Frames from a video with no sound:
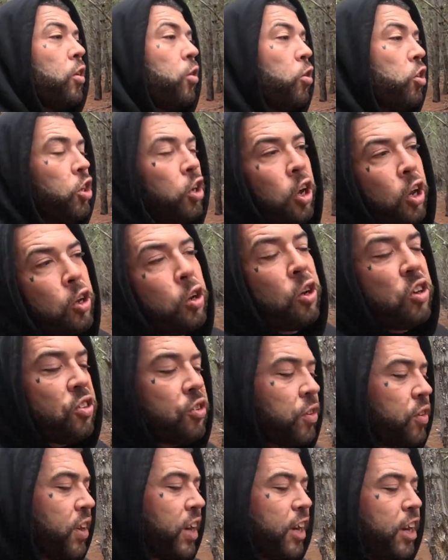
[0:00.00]
you know,
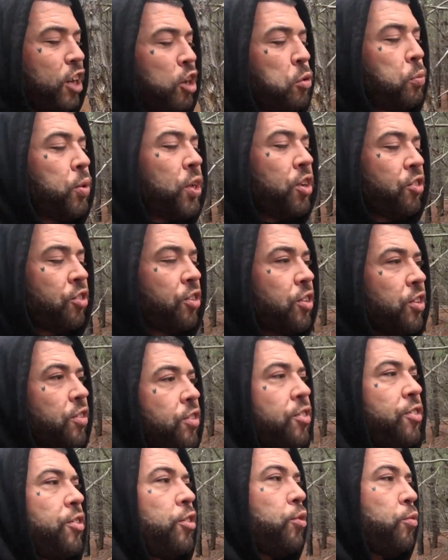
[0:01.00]
loosen their
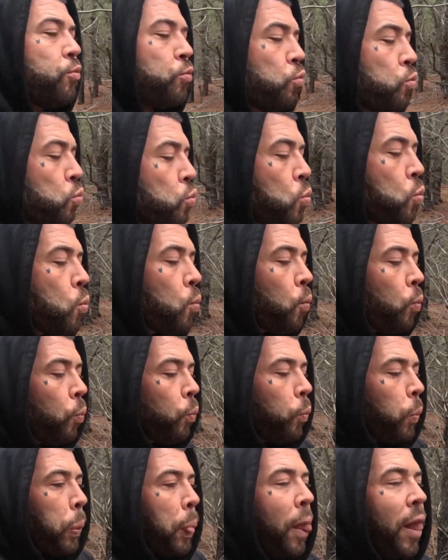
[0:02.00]
inhibitions,
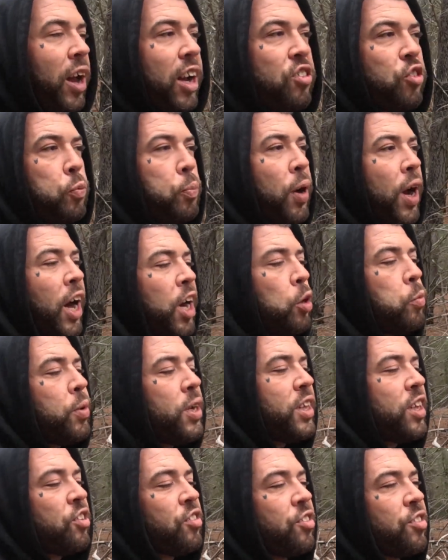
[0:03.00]
there's a part of
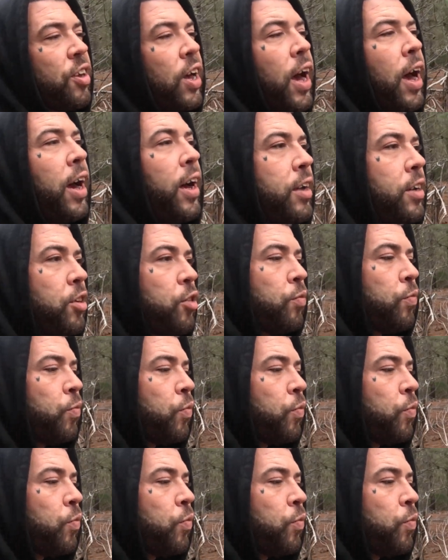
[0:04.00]
me that's sad.